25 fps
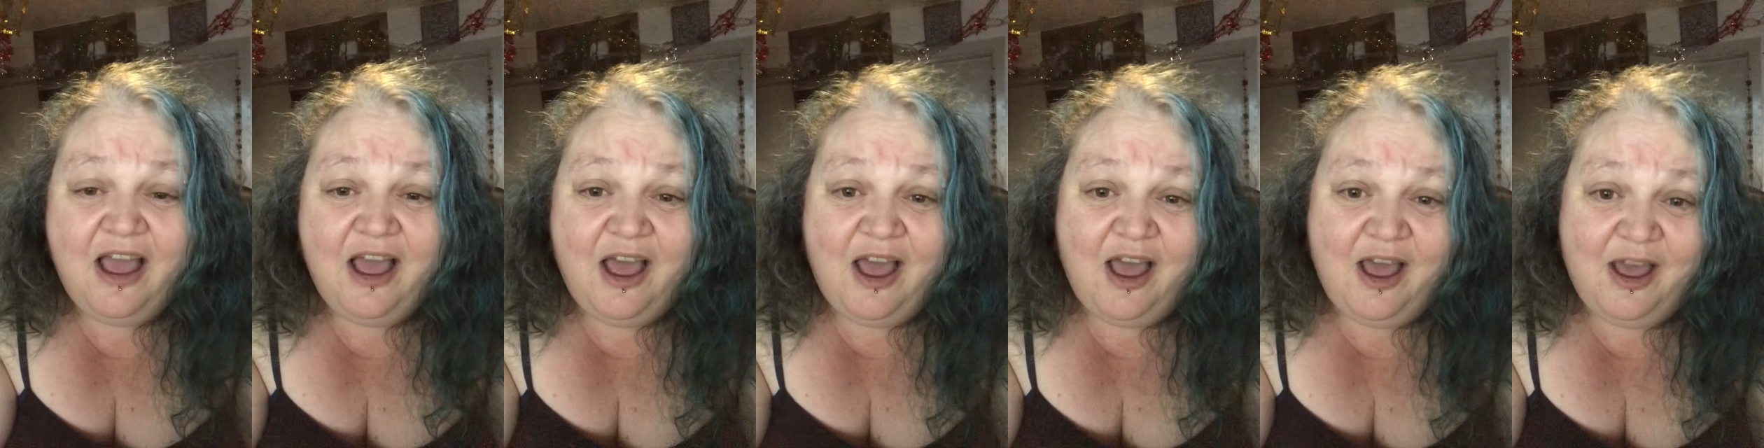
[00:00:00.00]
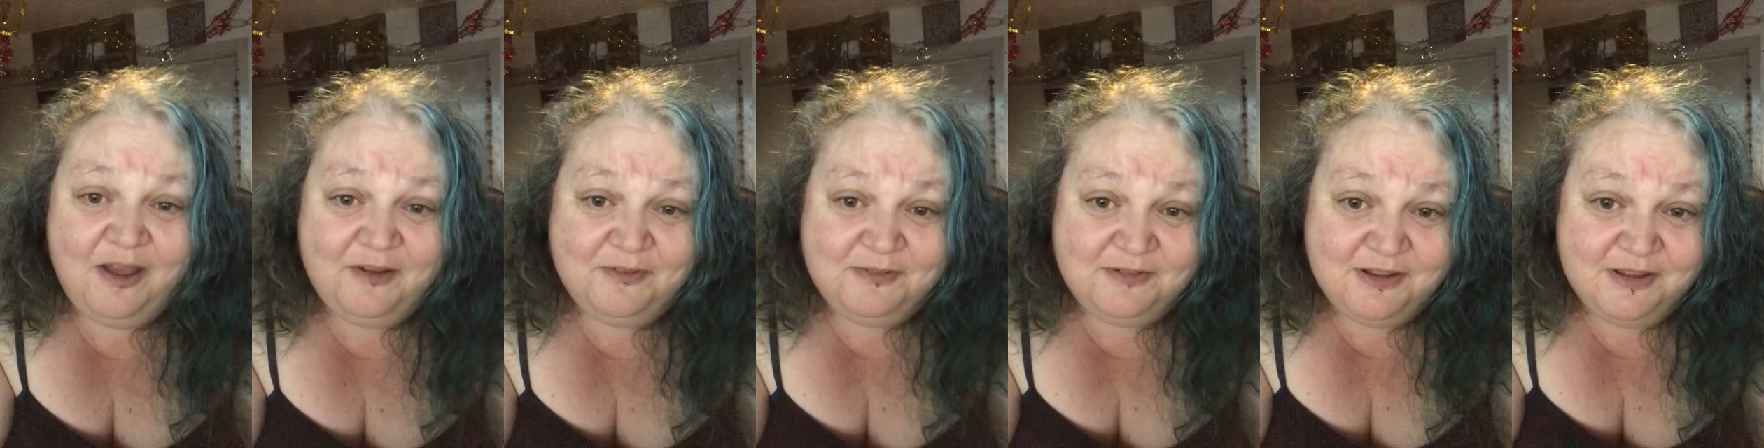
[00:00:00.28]

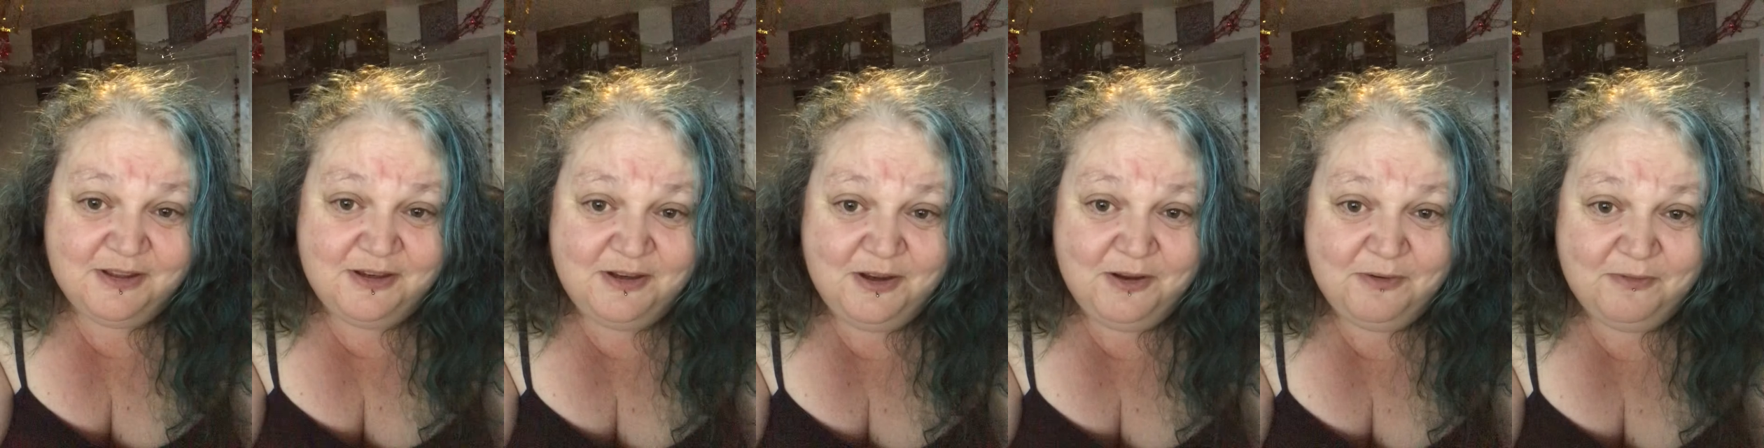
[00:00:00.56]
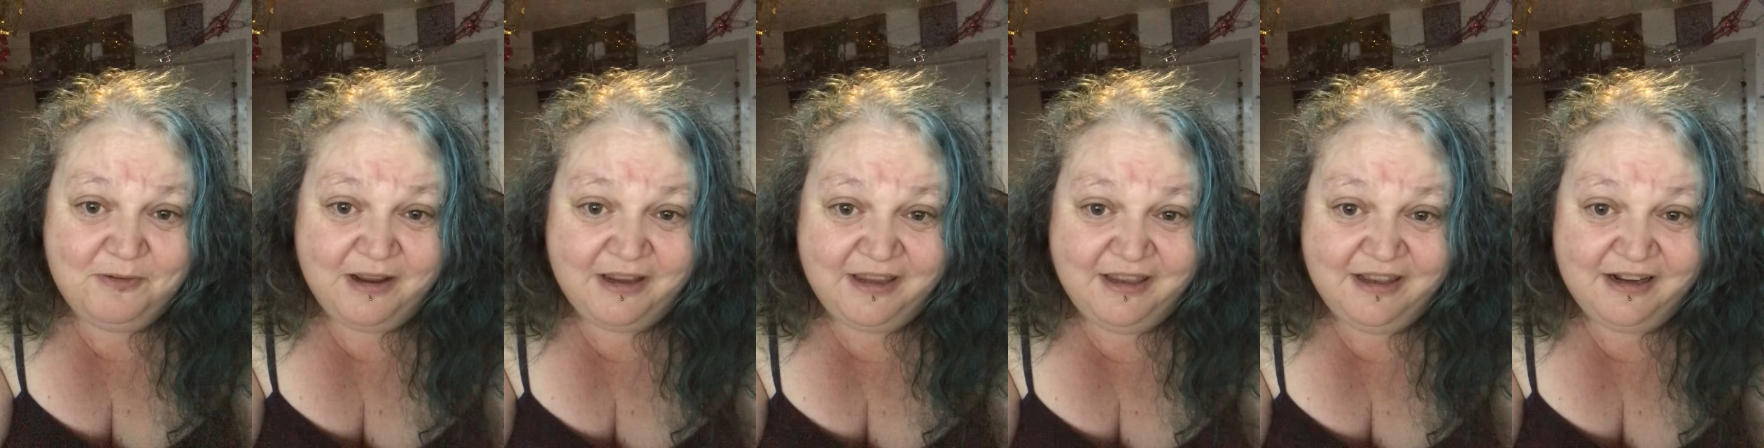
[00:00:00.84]
after the new
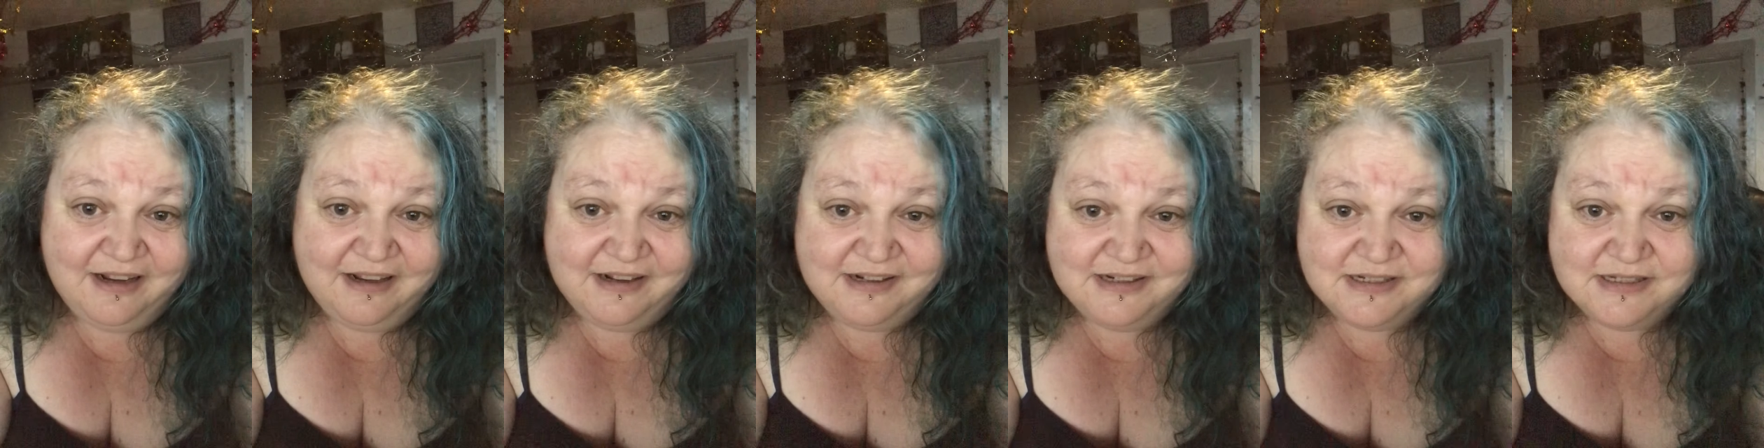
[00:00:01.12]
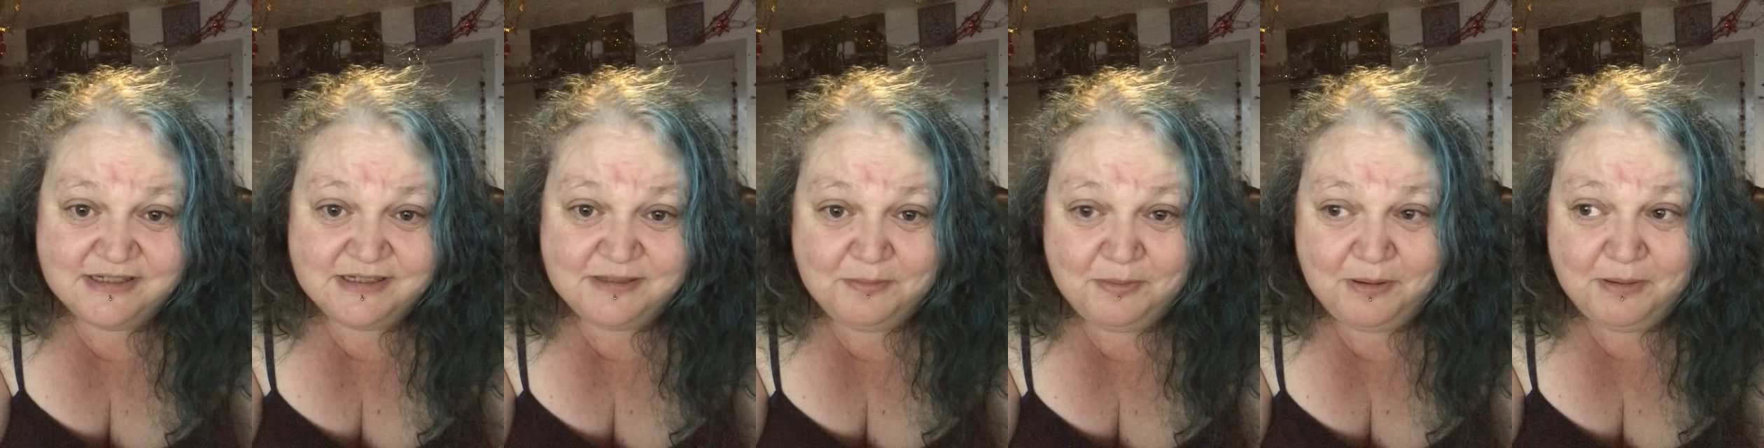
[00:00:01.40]

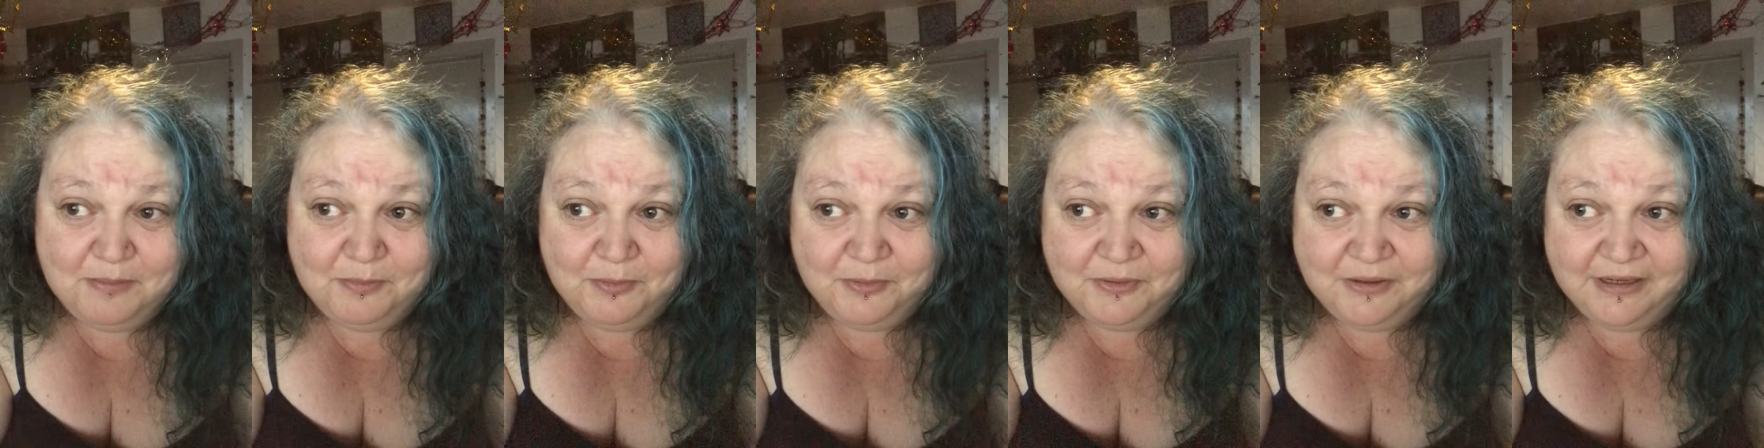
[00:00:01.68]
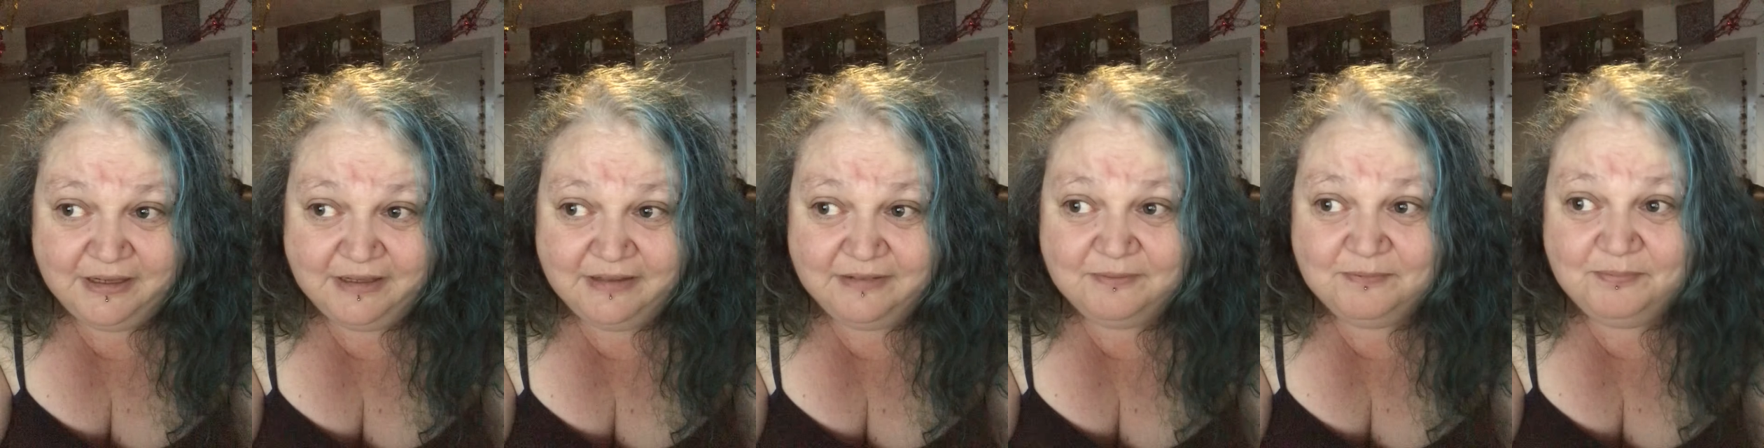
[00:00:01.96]
regulations have been put
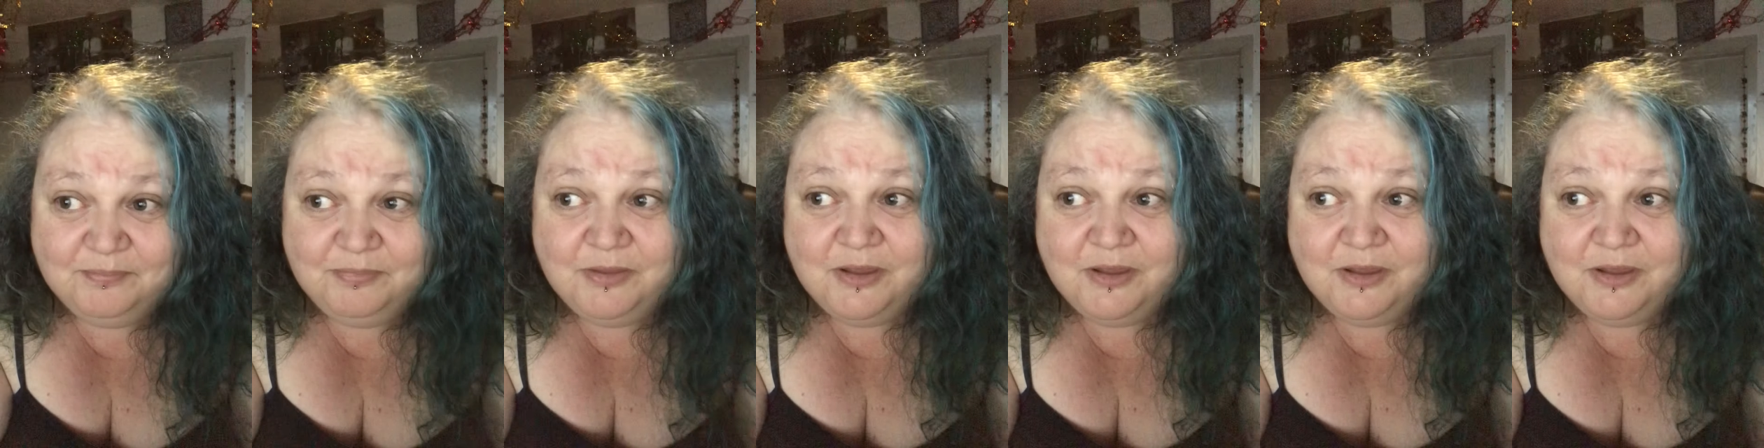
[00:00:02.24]
in